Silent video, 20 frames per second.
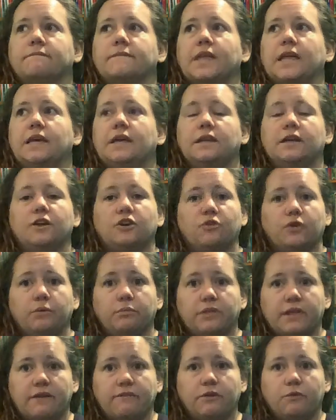gonna agree
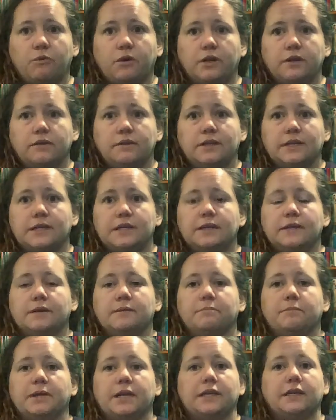with everyone,
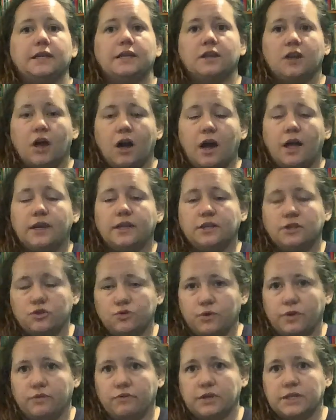but I did not
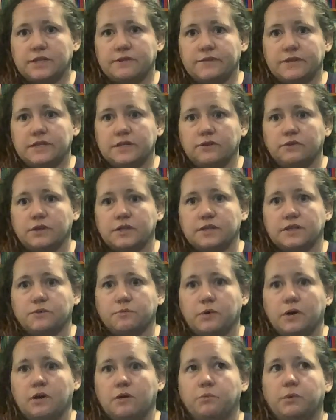enjoy the rest of the series as
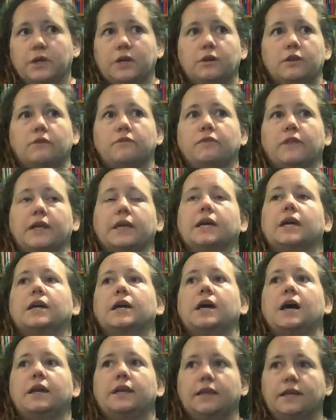well. We could have
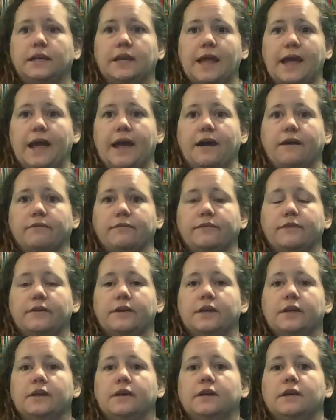cut it in half,
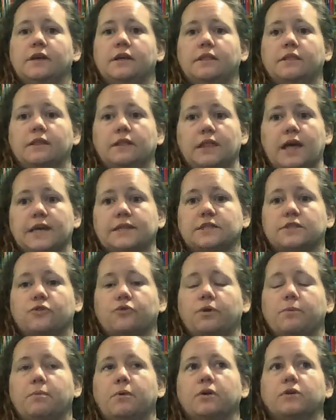the last
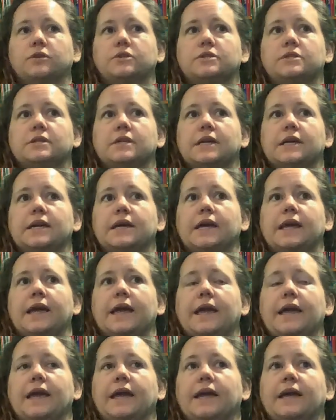3 books,
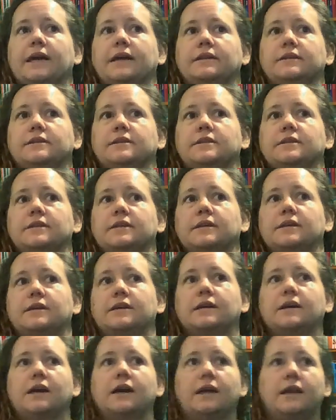and
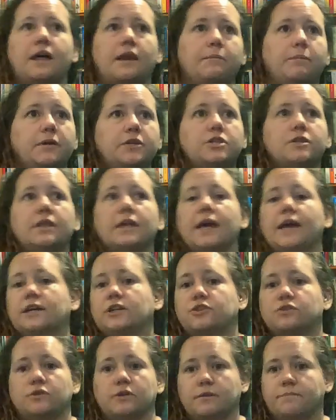cut out a bunch of the
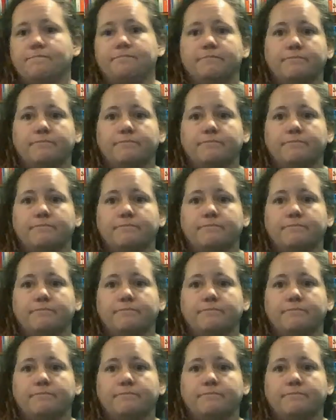extra